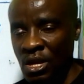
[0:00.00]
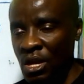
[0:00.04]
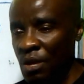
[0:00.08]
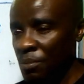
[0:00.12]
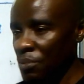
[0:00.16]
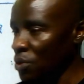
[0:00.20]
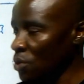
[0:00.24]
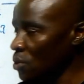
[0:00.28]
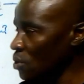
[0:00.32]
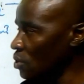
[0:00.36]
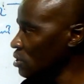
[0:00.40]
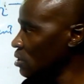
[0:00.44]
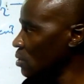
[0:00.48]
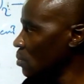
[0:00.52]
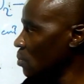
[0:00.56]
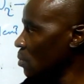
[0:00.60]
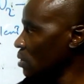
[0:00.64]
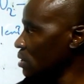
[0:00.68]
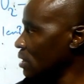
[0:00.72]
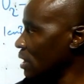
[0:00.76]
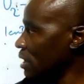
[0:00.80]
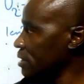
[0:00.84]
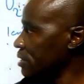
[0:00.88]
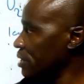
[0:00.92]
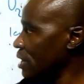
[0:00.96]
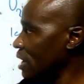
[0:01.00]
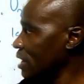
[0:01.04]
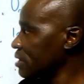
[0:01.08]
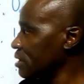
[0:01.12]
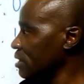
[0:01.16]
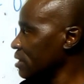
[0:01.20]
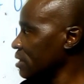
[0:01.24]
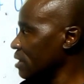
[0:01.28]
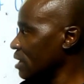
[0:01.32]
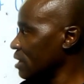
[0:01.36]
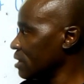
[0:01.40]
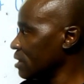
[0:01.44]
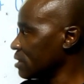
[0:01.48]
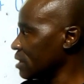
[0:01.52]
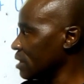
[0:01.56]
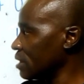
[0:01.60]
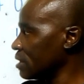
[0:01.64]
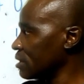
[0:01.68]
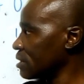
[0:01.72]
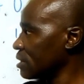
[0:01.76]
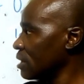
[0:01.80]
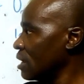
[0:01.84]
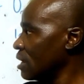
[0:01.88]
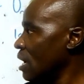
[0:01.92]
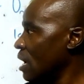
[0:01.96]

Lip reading: Because the one that is reacting in excess,